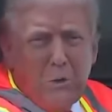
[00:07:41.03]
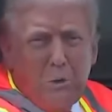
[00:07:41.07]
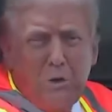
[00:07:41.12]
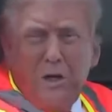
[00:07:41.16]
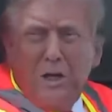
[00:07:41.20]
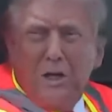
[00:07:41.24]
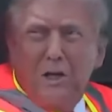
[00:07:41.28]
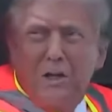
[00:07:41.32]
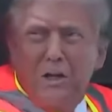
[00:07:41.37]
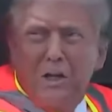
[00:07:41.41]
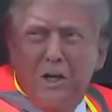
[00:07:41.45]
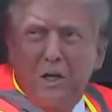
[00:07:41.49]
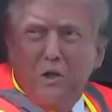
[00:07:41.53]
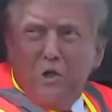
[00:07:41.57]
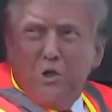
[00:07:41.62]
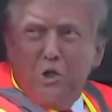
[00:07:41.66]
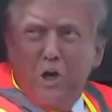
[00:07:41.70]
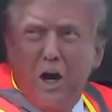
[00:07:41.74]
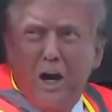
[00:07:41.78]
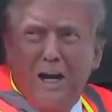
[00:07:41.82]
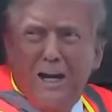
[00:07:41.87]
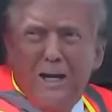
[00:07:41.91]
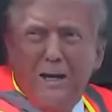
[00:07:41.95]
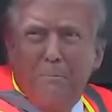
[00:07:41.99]
We're going to then
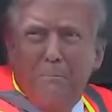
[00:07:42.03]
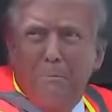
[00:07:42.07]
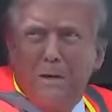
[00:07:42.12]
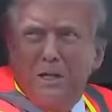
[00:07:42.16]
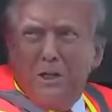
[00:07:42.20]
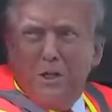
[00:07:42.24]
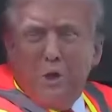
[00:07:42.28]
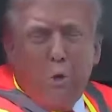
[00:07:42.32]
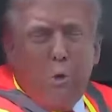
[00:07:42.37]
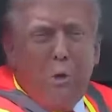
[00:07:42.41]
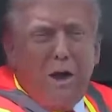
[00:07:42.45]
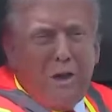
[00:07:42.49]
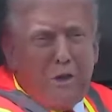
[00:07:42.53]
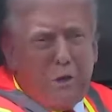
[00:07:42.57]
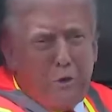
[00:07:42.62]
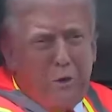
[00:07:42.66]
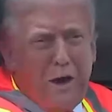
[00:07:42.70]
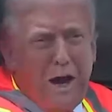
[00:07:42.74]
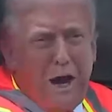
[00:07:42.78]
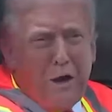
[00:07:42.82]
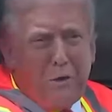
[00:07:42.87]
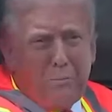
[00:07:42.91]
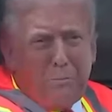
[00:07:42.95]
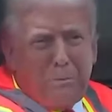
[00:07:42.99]
try and beat the weather
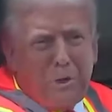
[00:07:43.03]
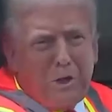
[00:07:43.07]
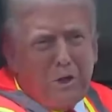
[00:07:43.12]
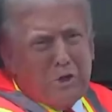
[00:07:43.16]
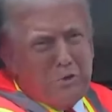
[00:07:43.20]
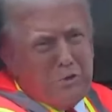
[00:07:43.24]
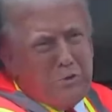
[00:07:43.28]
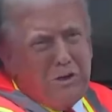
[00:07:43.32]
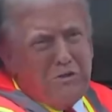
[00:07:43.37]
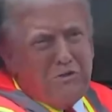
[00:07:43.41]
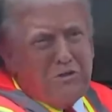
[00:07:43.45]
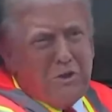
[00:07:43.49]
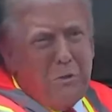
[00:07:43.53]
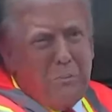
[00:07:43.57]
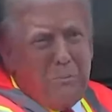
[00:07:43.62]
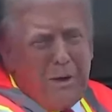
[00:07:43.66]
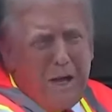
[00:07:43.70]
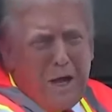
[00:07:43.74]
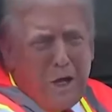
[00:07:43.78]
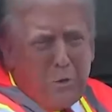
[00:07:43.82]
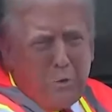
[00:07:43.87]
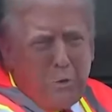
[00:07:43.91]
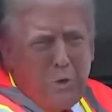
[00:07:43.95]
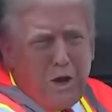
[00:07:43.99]
out because we have some
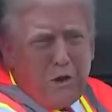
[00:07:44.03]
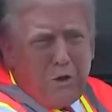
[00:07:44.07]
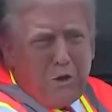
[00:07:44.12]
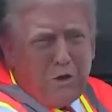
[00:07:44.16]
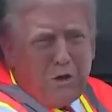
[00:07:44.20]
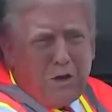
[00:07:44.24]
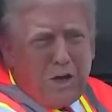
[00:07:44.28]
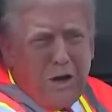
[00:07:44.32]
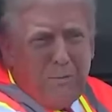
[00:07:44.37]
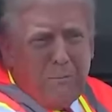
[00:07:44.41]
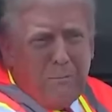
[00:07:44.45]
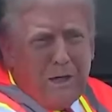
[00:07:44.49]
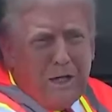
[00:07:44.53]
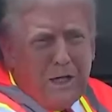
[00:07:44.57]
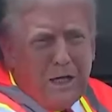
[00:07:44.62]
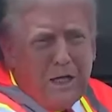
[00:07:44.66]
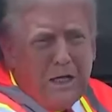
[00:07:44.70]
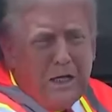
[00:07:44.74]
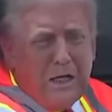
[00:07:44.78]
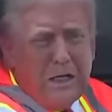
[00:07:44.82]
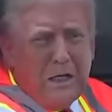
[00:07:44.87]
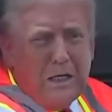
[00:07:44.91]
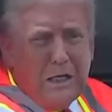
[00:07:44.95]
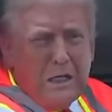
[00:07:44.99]
bad weather coming
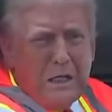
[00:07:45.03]
in.